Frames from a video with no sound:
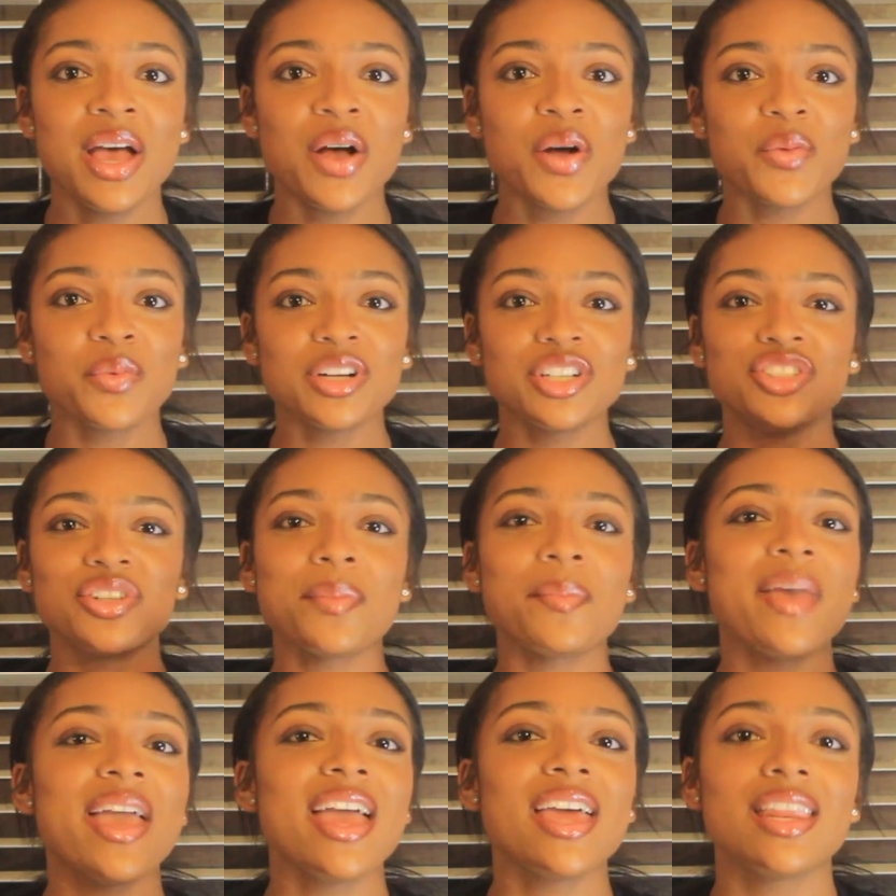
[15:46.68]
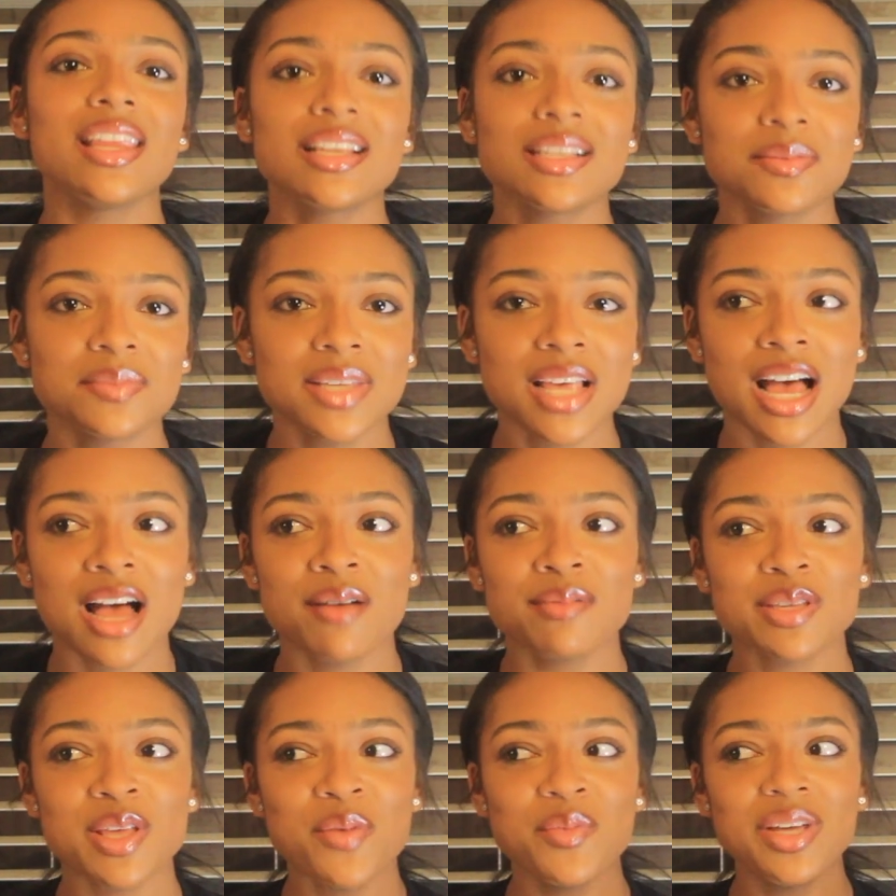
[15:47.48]
we're dramatic
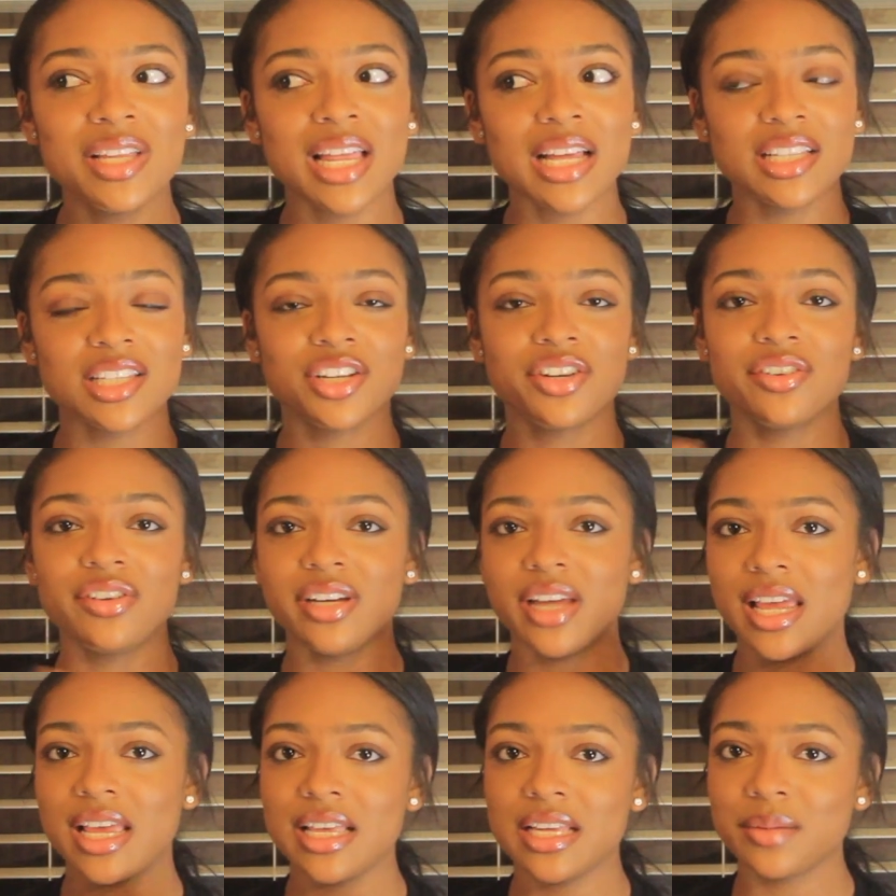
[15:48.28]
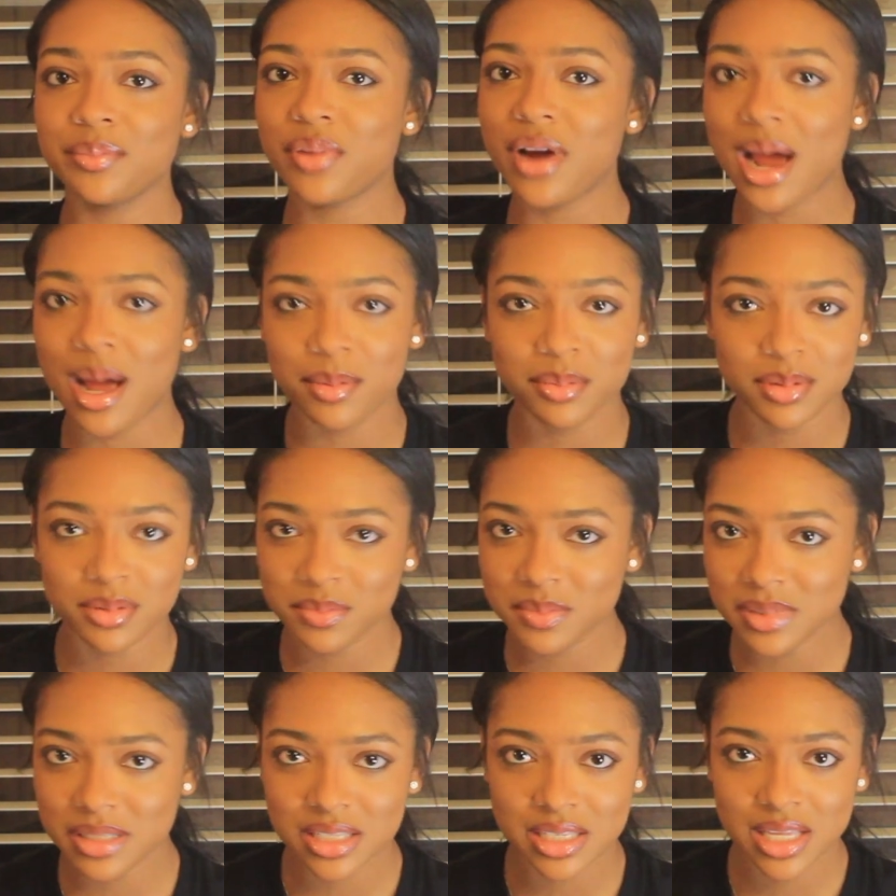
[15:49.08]
sometimes, and we like to create
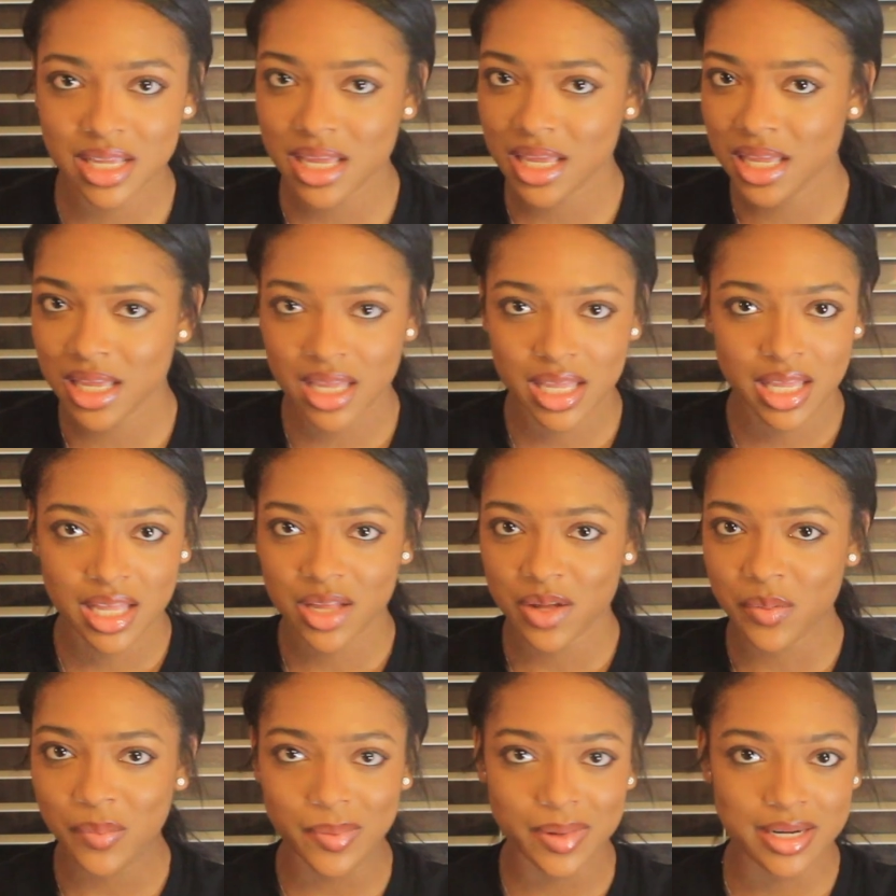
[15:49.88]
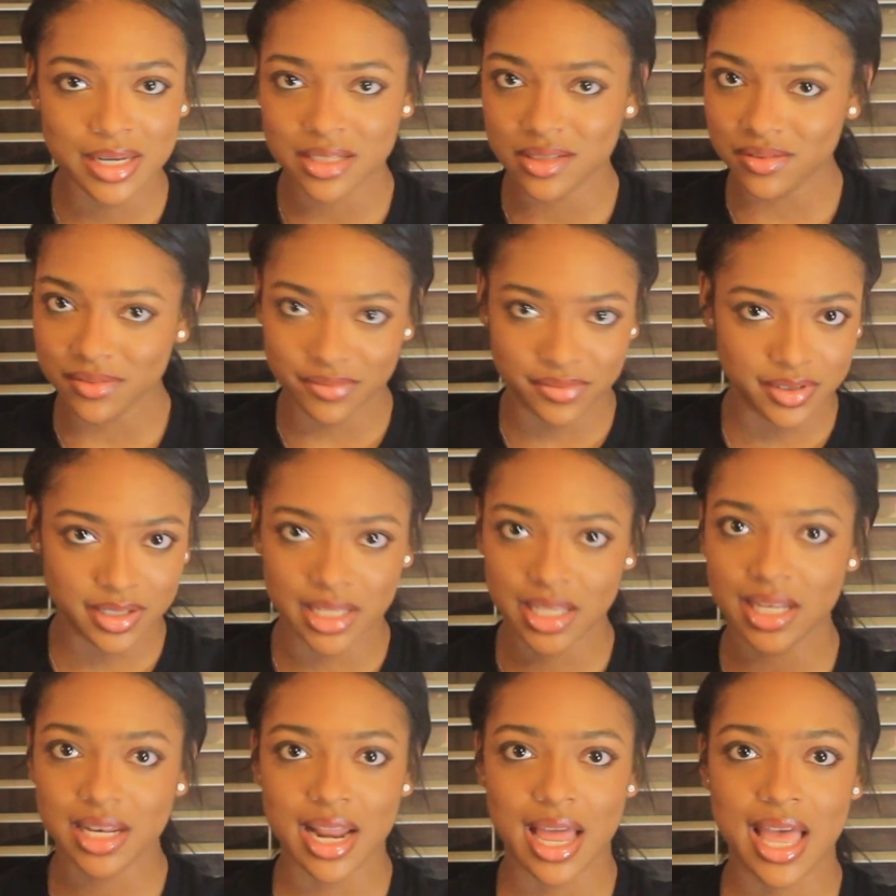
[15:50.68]
problems when it's
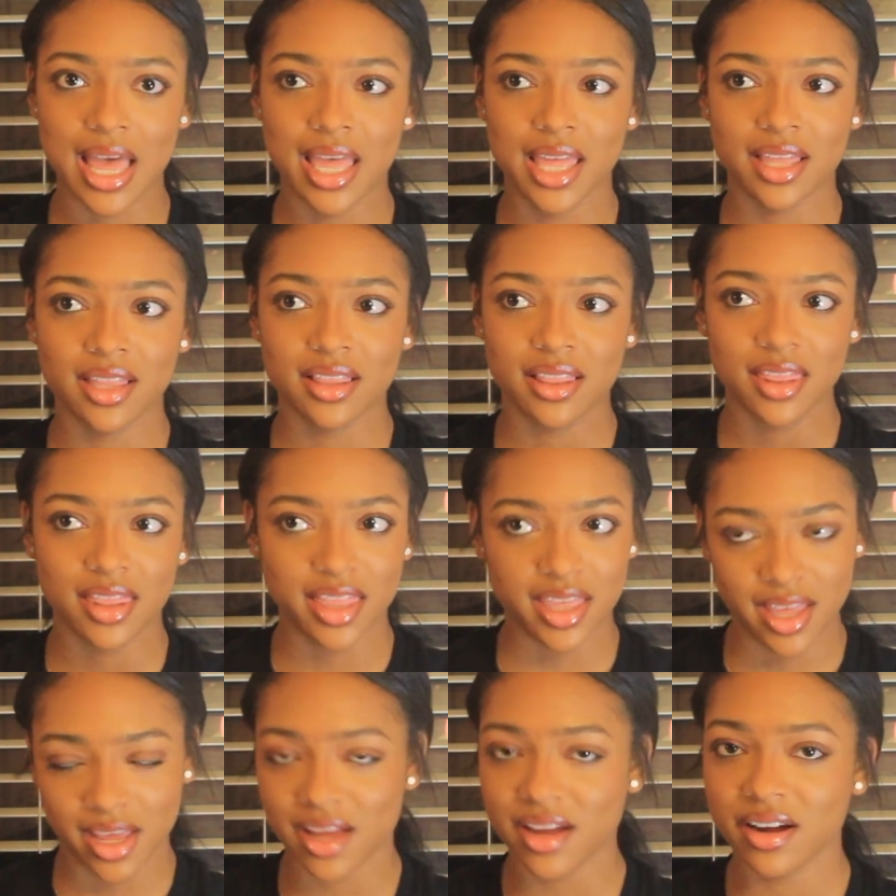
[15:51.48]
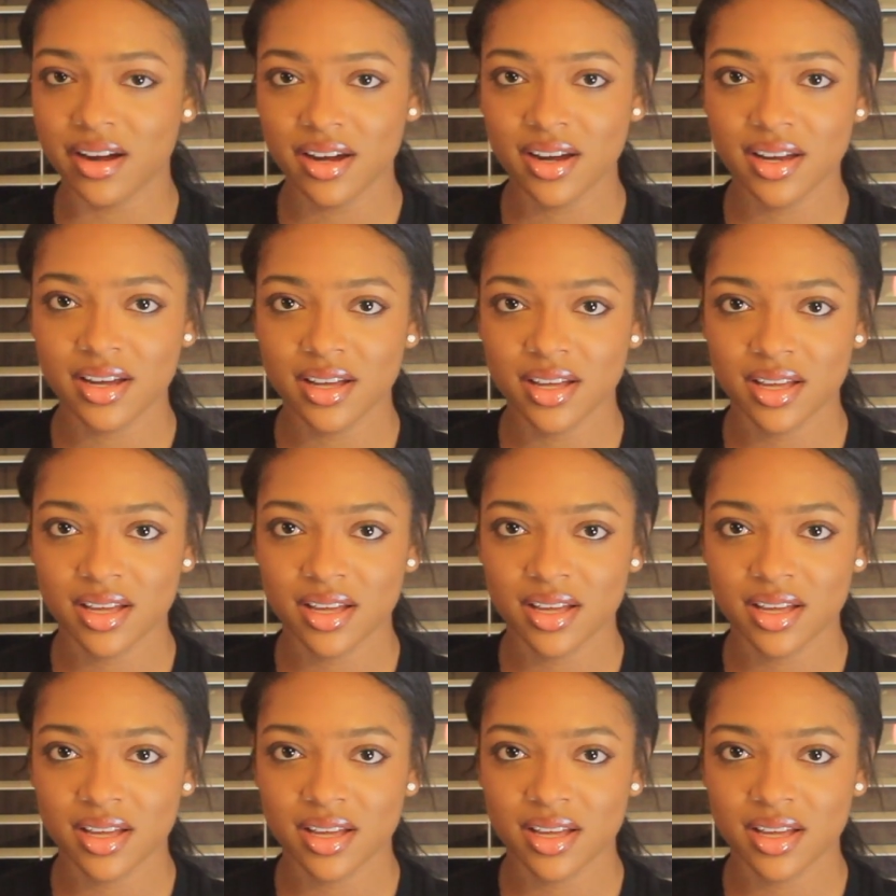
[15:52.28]
really not there.